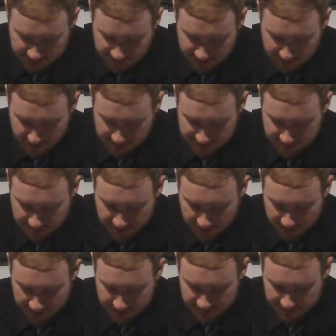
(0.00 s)
So the most
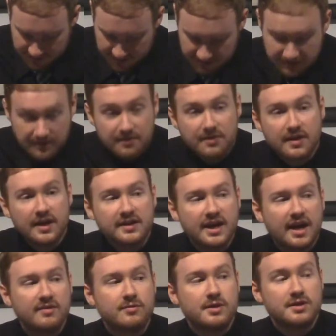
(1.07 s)
important thing to
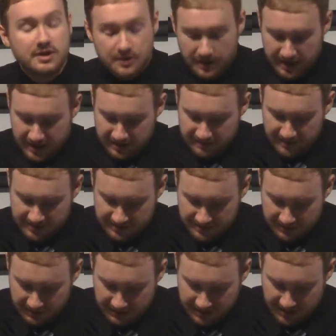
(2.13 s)
have with you on any
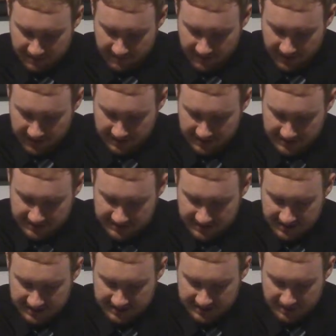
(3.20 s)
physical endeavor like
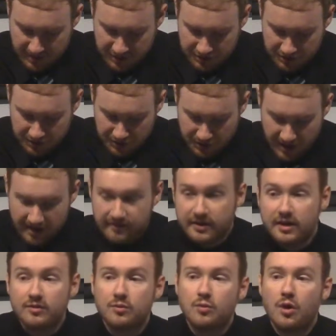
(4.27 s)
this is to make sure you have
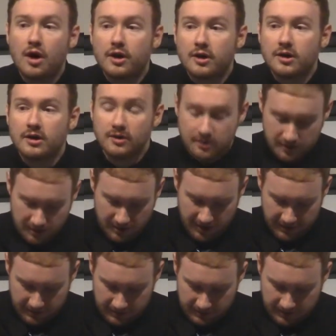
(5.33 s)
enough water or
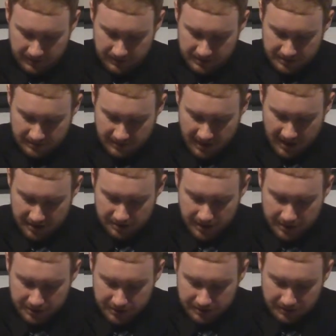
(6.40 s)
other liquids for
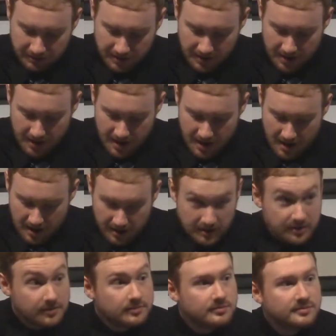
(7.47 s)
hydration.
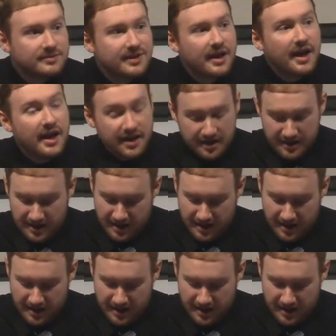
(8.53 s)
In